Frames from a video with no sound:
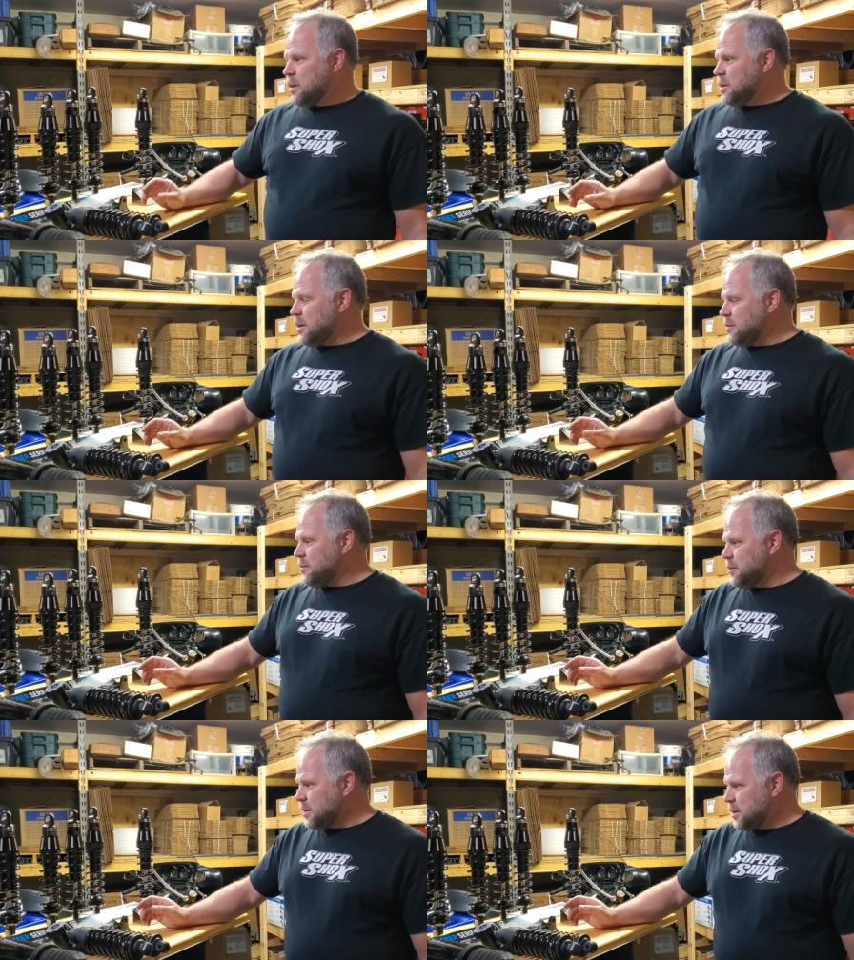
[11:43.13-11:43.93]
of
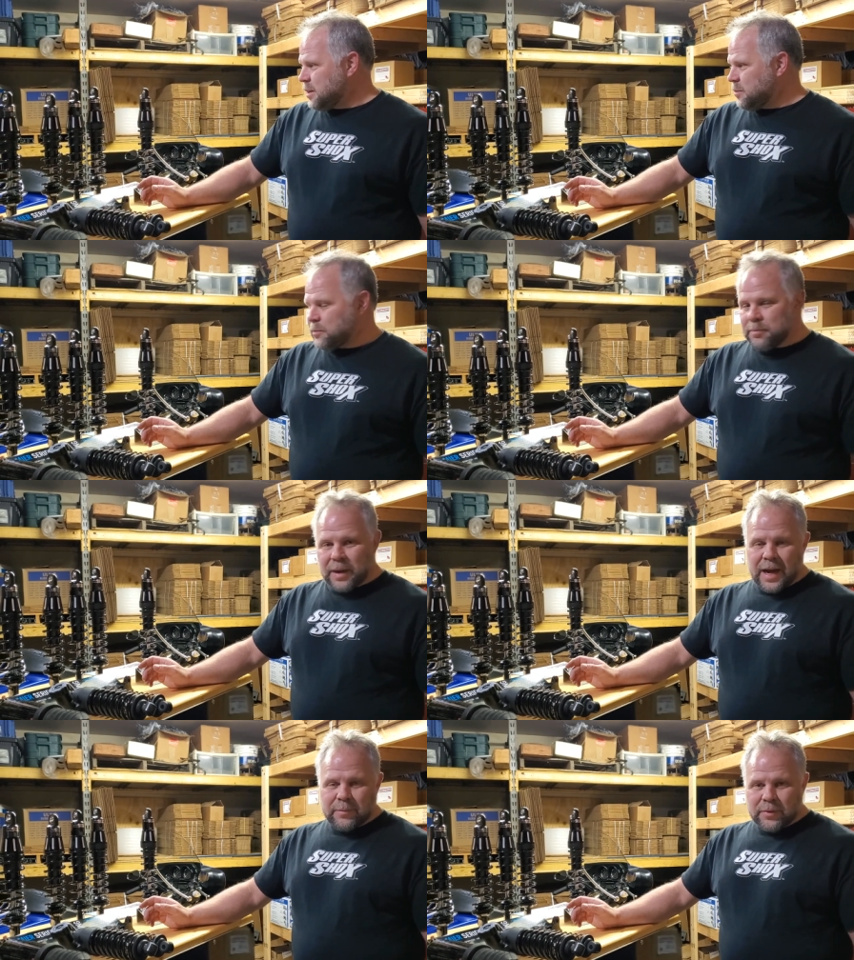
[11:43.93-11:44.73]

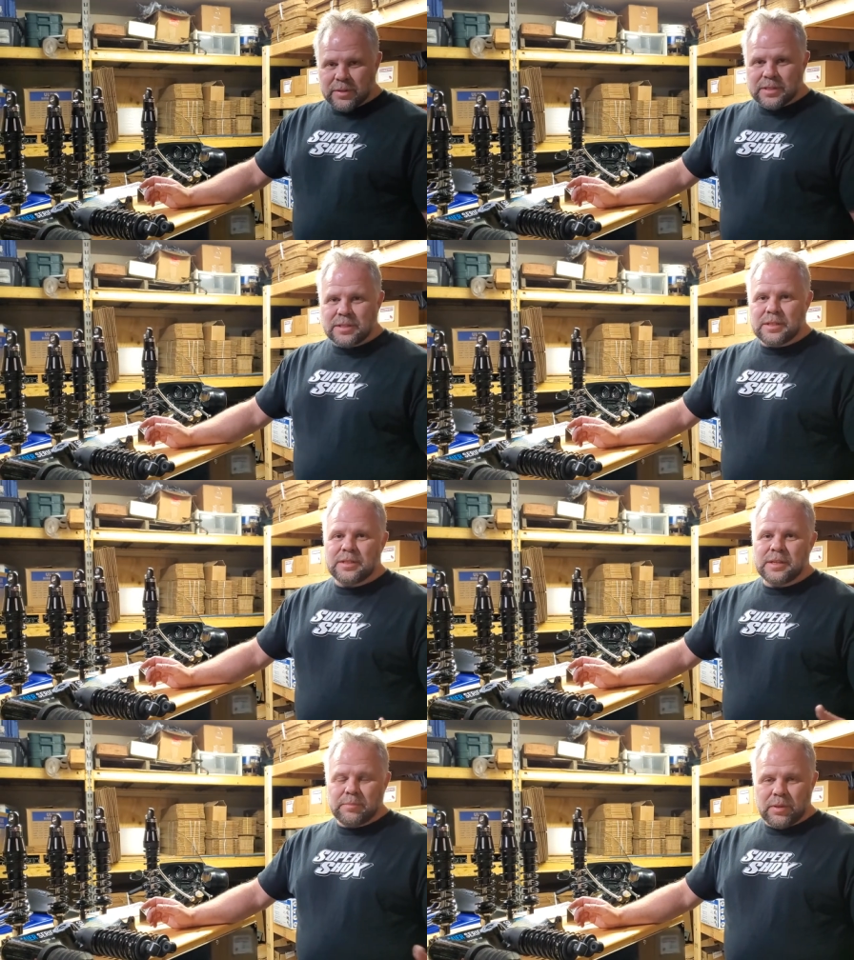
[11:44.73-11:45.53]
bottoming
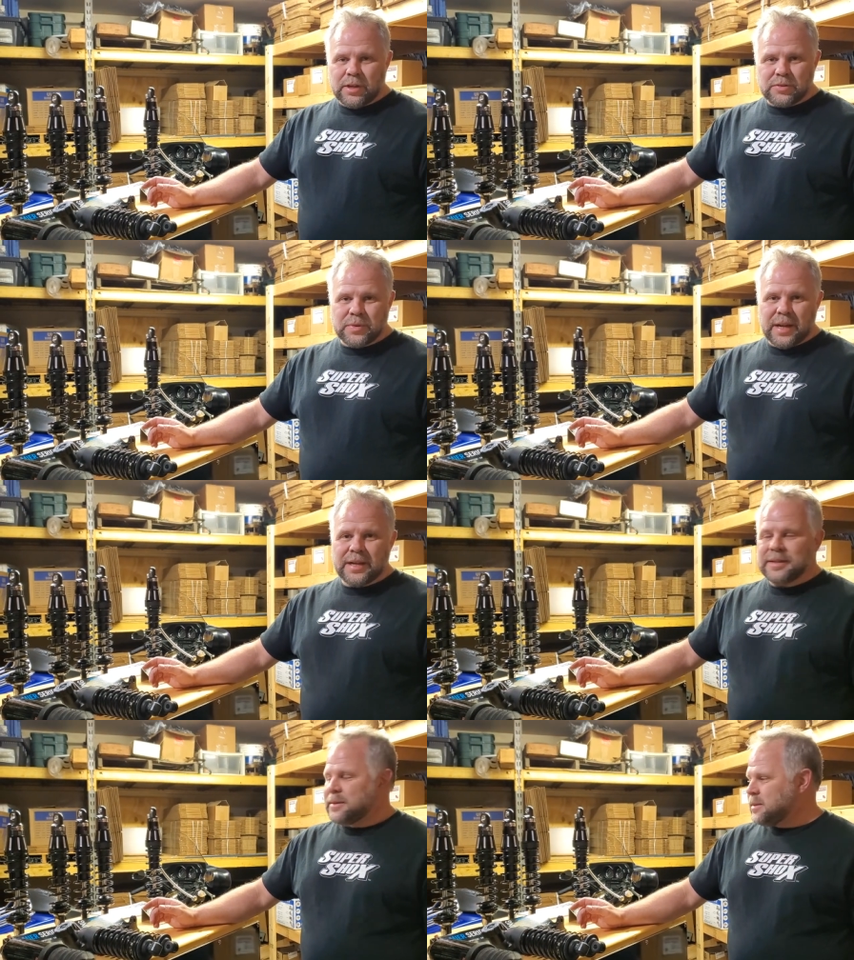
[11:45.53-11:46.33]
resistance and plush ride.